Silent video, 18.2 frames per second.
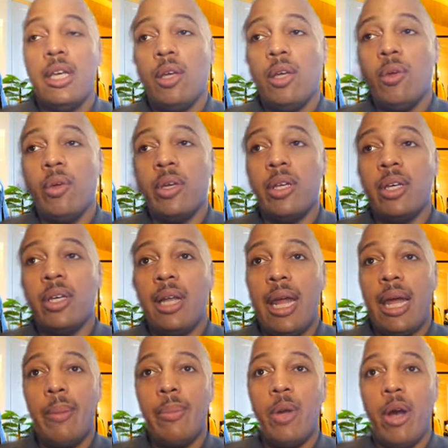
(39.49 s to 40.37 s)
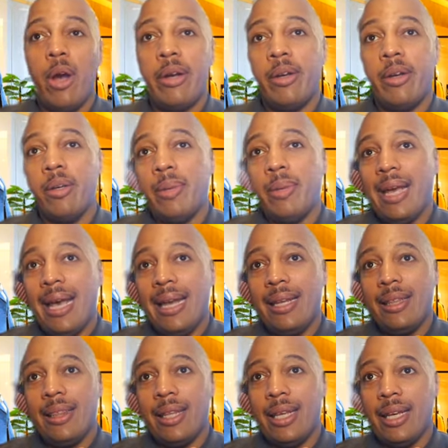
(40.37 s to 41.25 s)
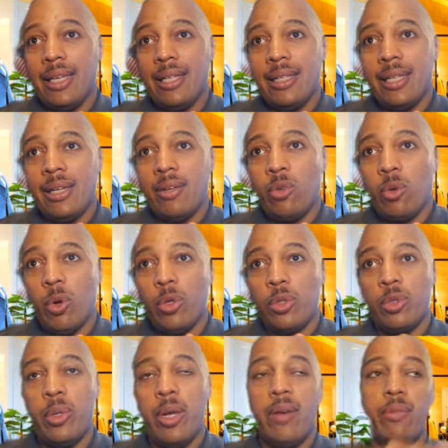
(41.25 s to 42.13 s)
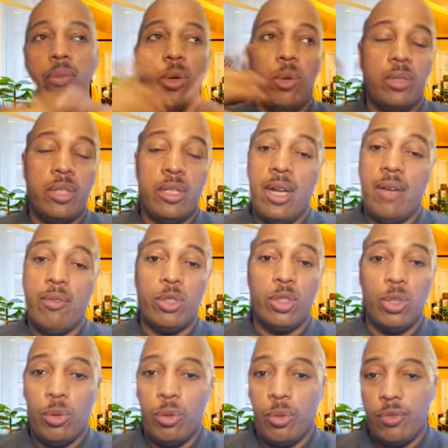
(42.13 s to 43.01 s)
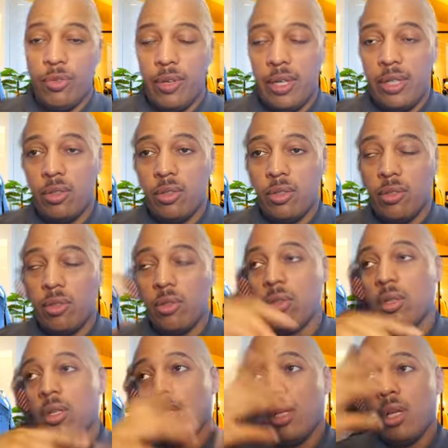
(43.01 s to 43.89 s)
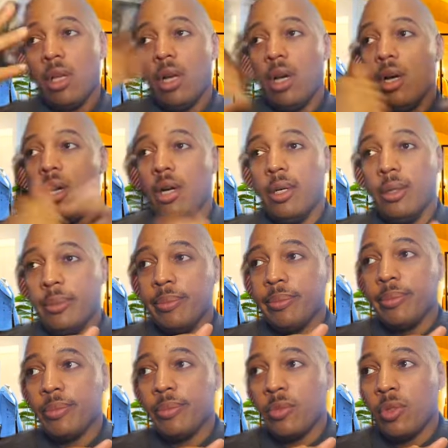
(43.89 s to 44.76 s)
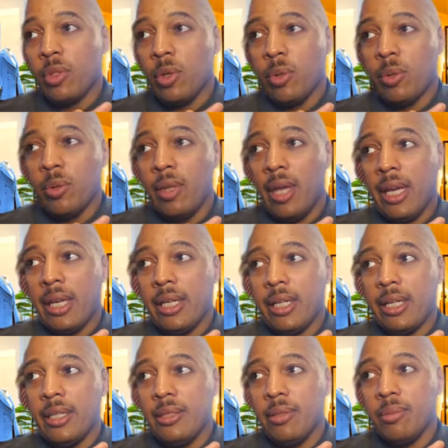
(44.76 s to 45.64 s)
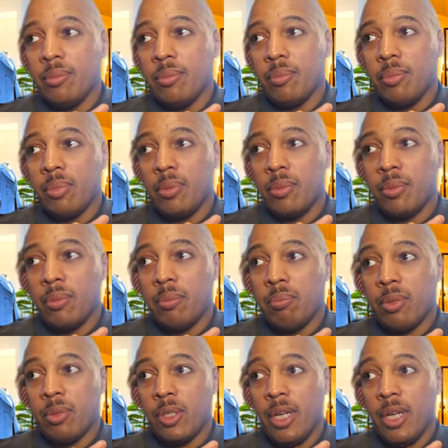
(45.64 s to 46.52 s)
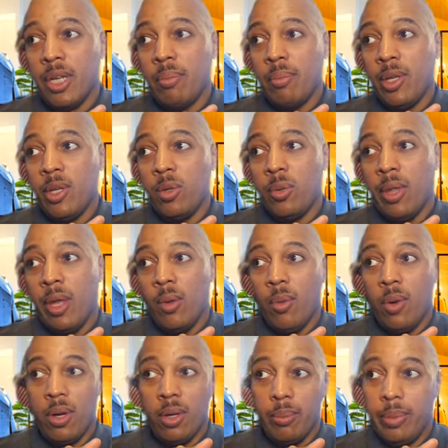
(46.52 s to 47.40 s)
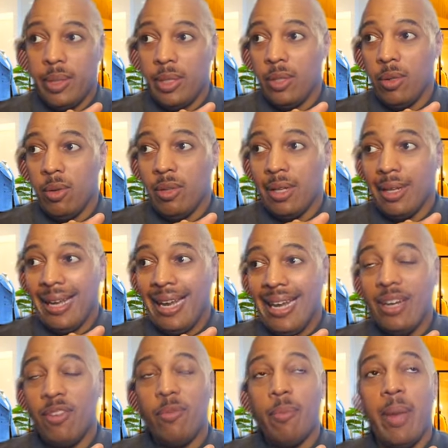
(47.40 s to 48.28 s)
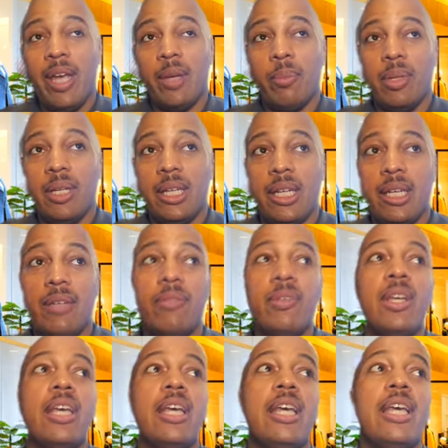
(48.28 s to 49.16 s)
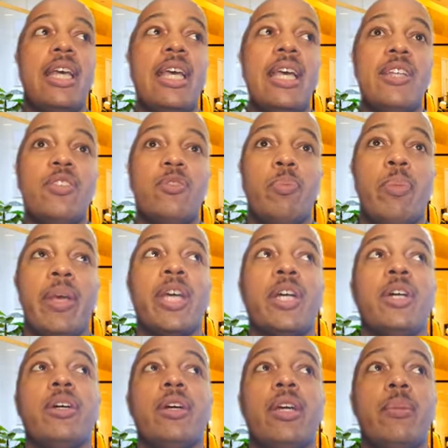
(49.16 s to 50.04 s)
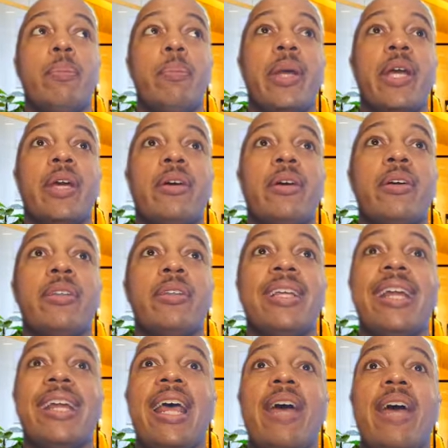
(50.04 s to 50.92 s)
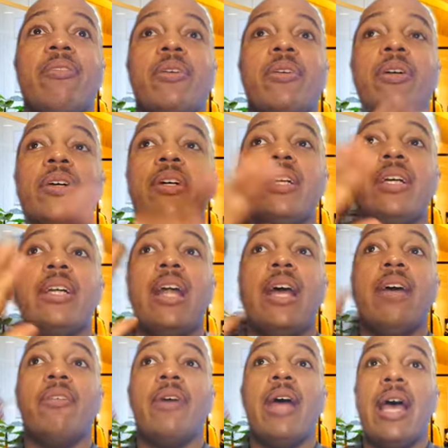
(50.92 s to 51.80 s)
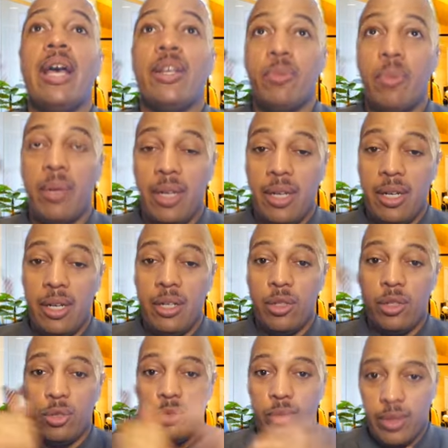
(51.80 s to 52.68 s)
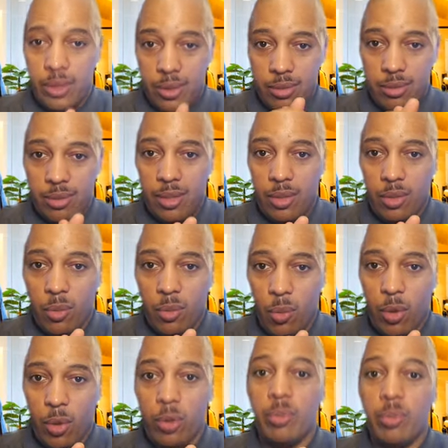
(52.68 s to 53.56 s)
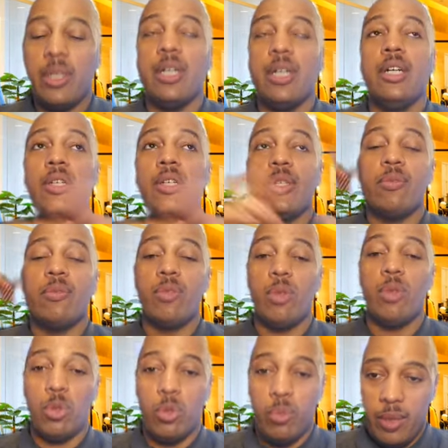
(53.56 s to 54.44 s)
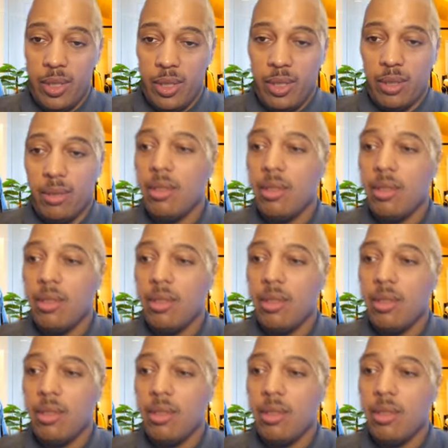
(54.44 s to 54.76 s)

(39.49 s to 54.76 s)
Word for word: You can claim darn near to be anything. And then, of course, you have those that never show their faces. Um, so they can pretend and be who they want to be. You know, the land of make-believe is bigger and bigger than ever it ever has been in history in the world because of social media.